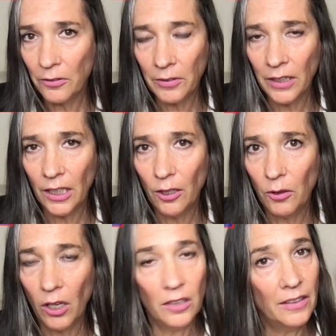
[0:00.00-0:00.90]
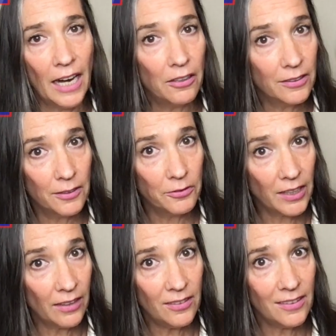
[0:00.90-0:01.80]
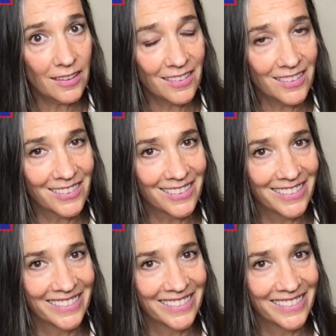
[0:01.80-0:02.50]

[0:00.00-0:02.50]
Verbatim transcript: video on narrative tenses?